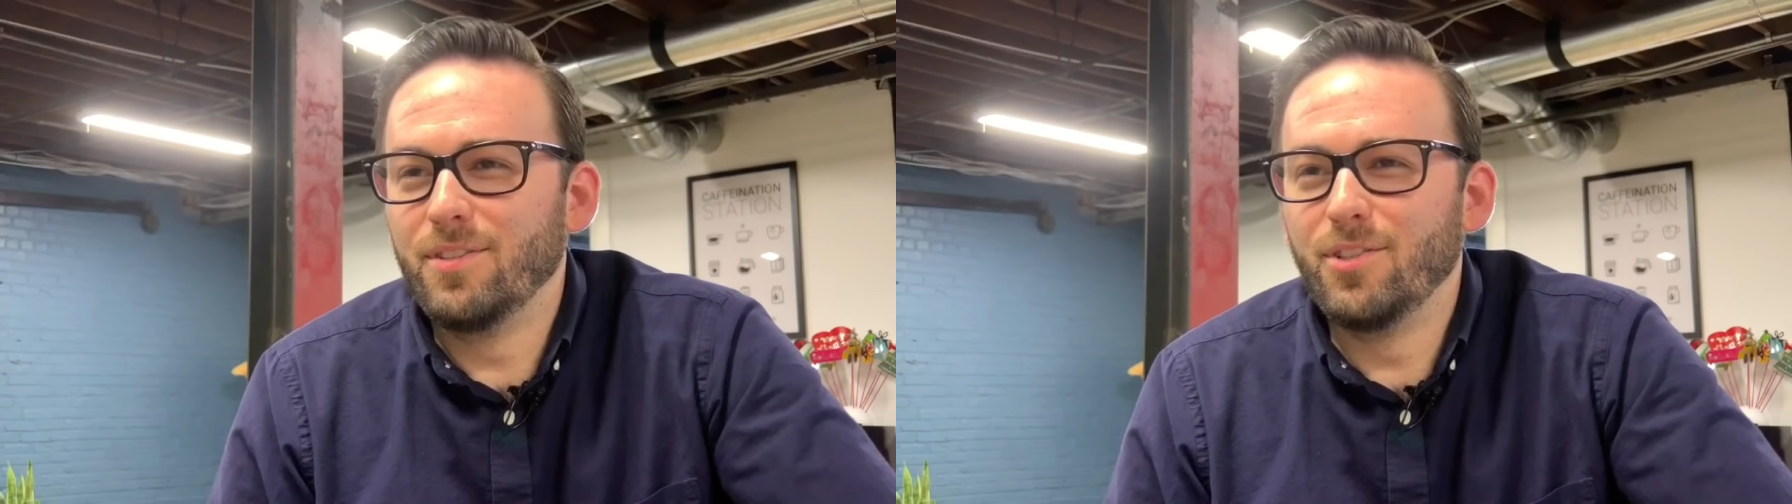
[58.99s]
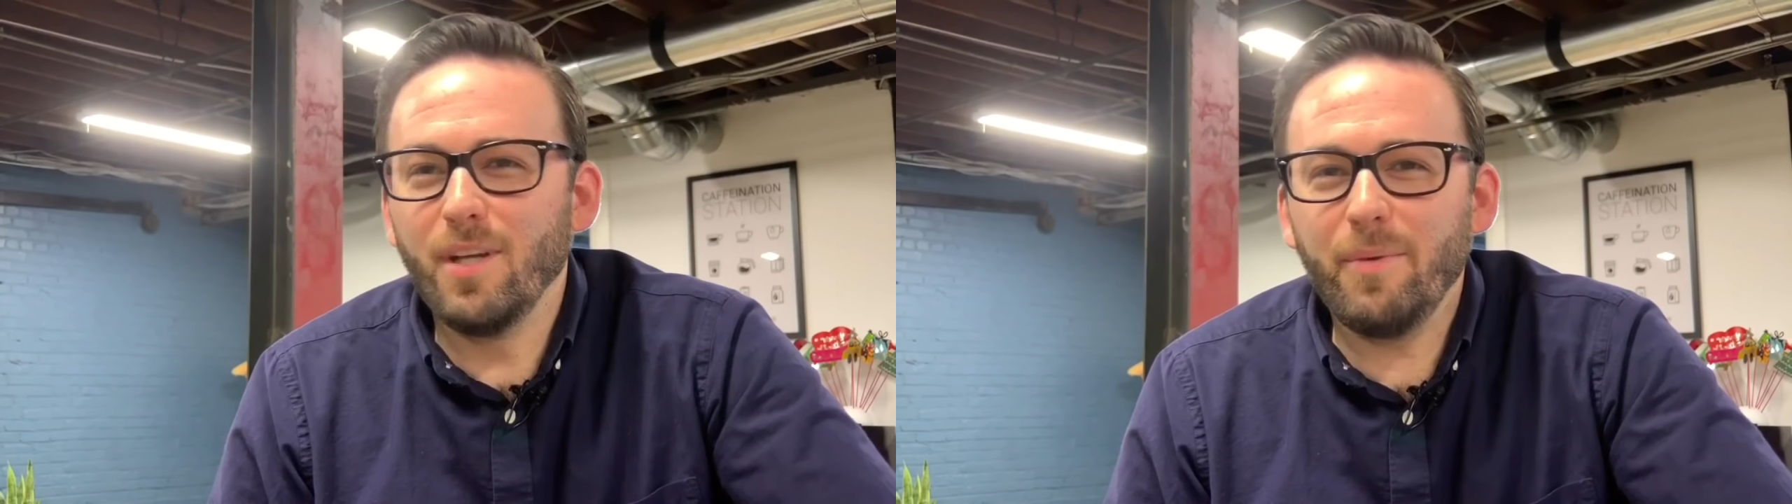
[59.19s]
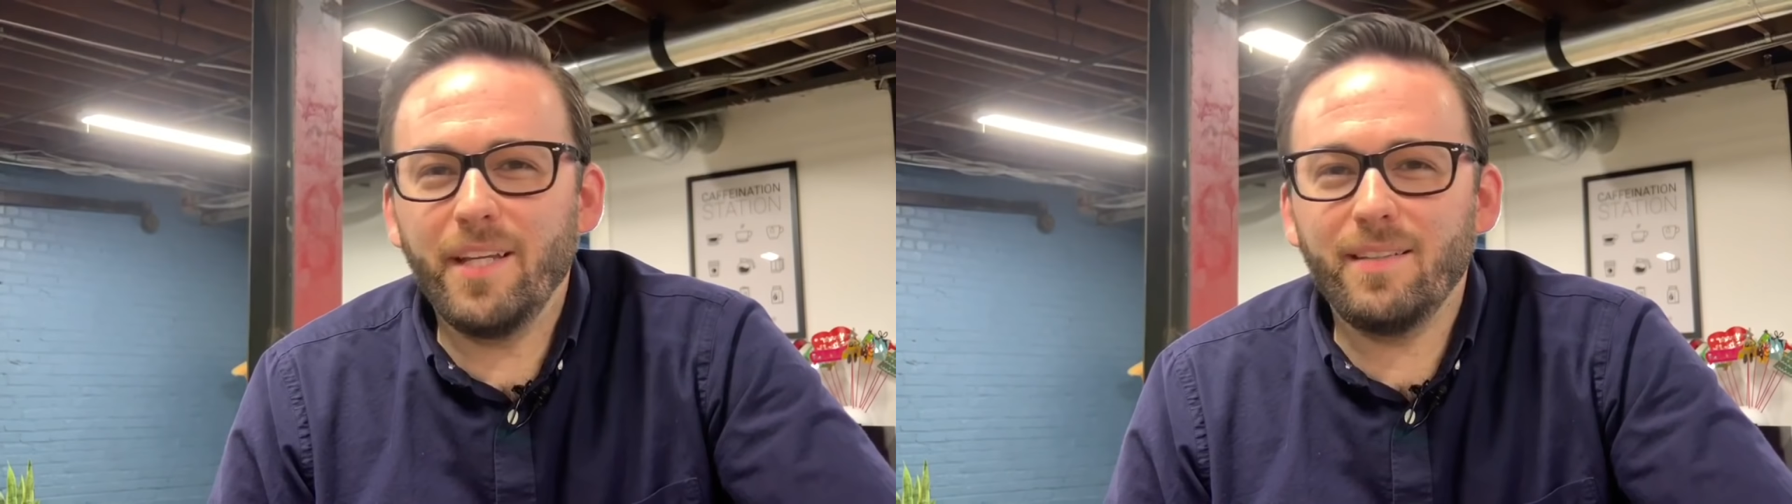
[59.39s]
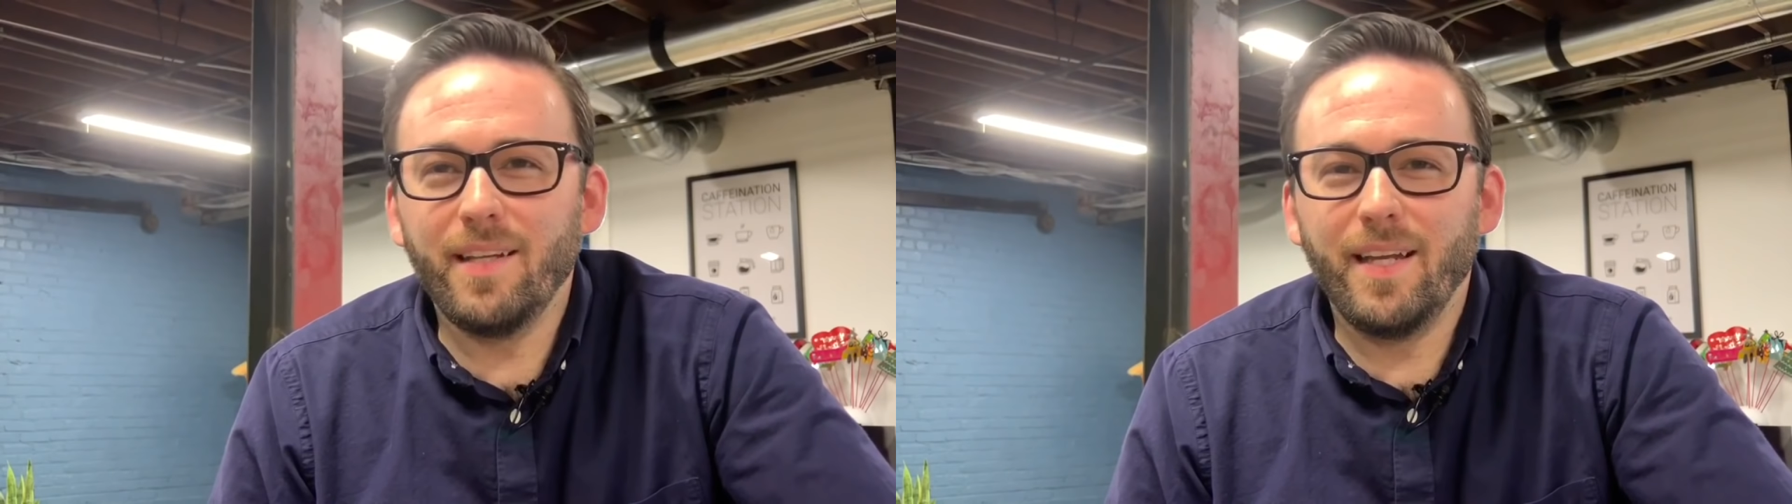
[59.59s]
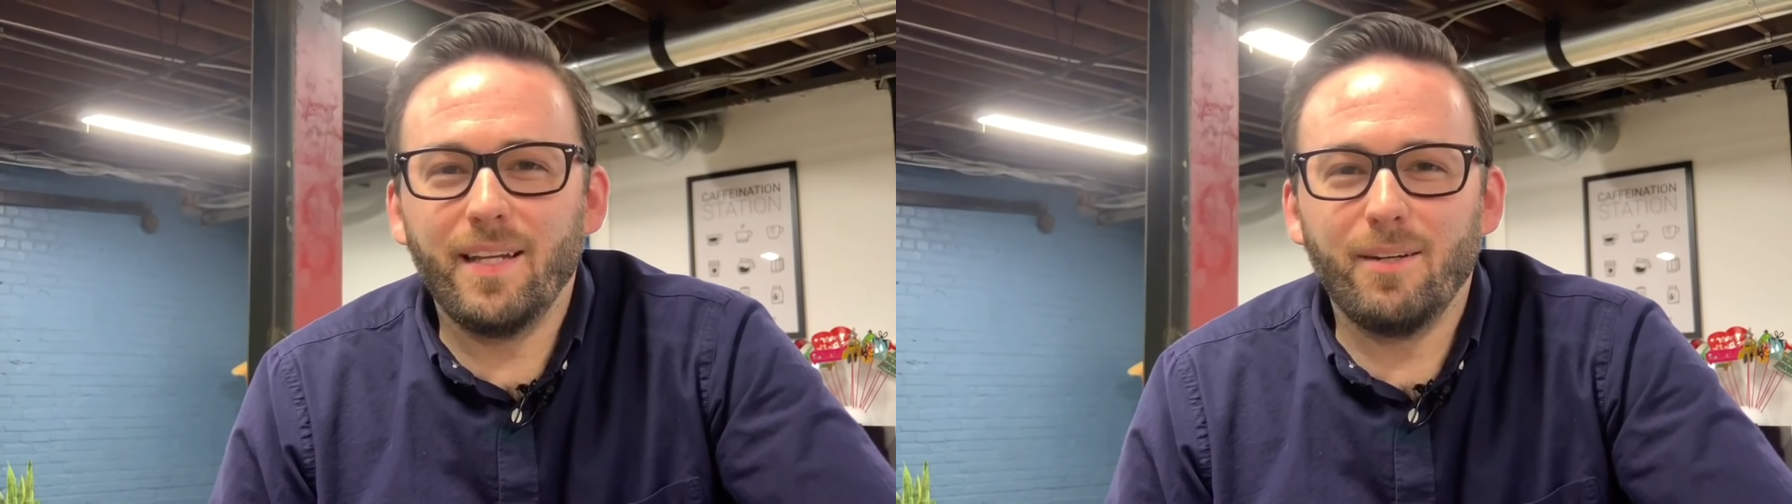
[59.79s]
Jimmy,
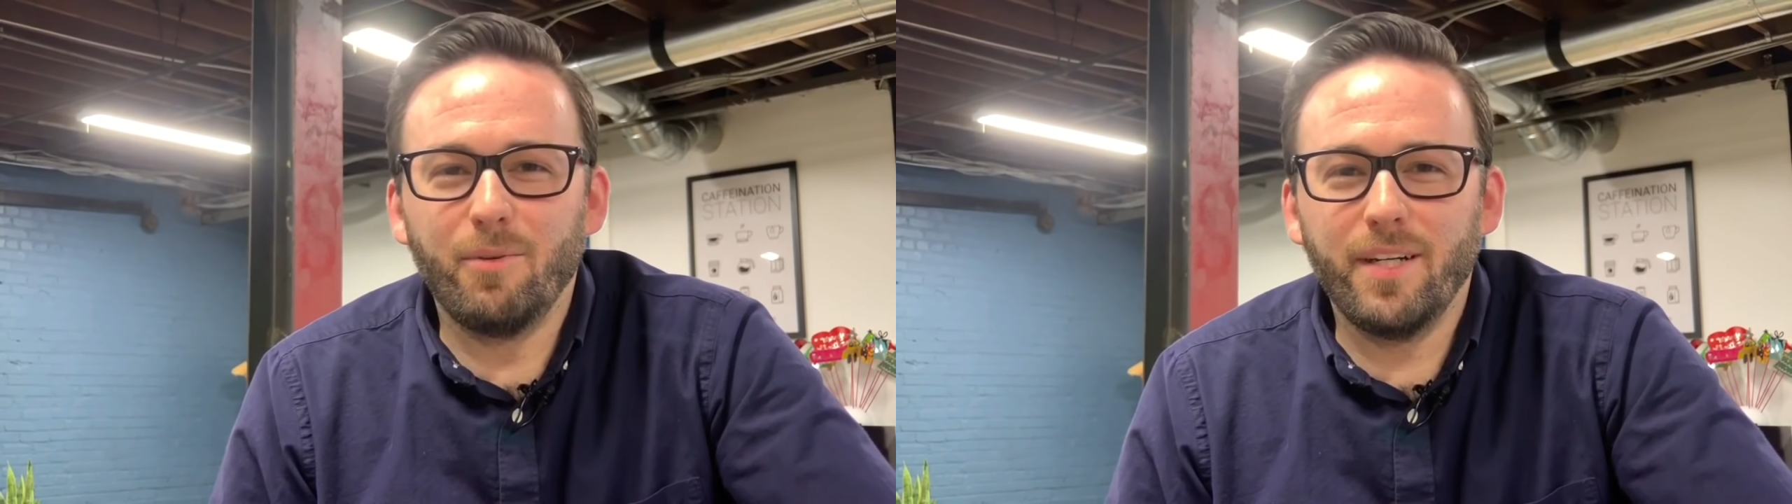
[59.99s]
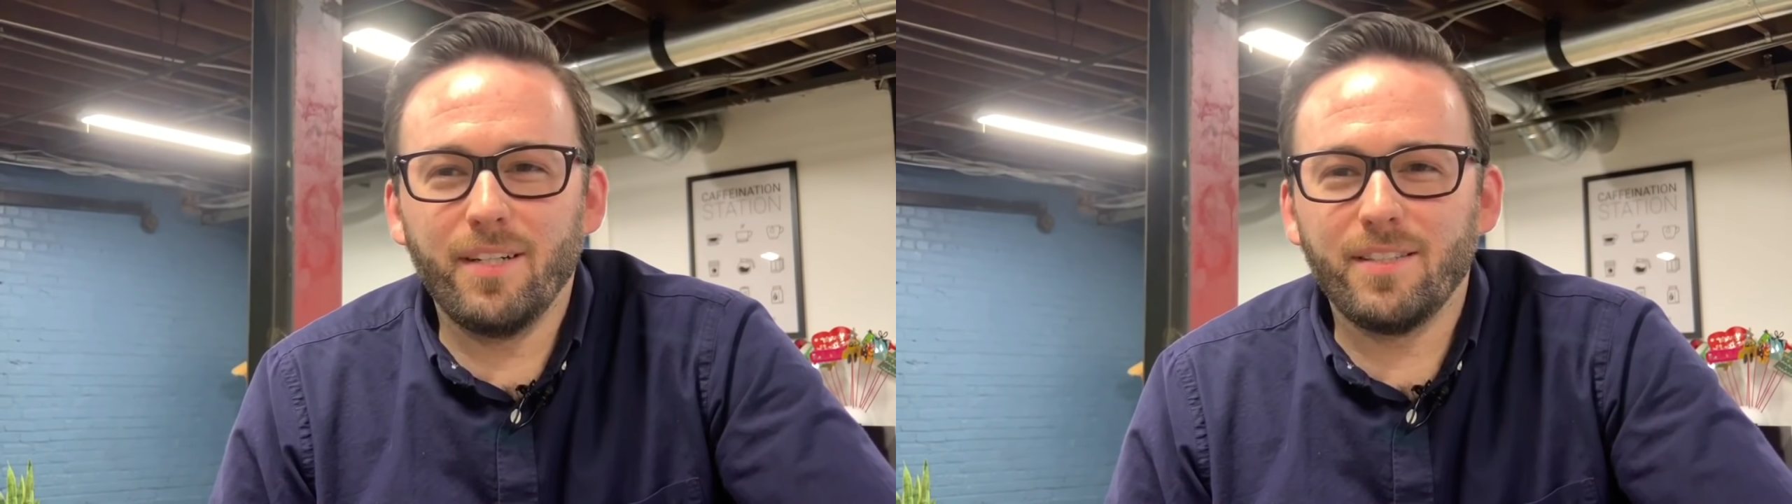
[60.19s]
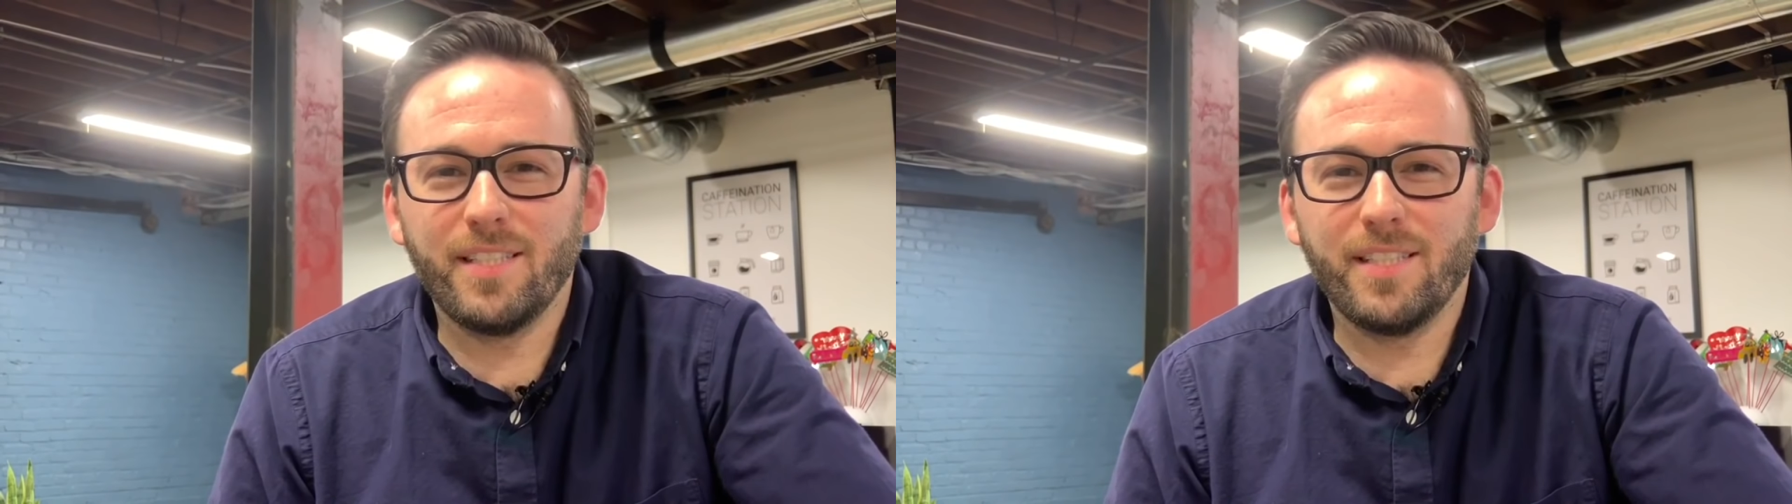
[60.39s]
and we are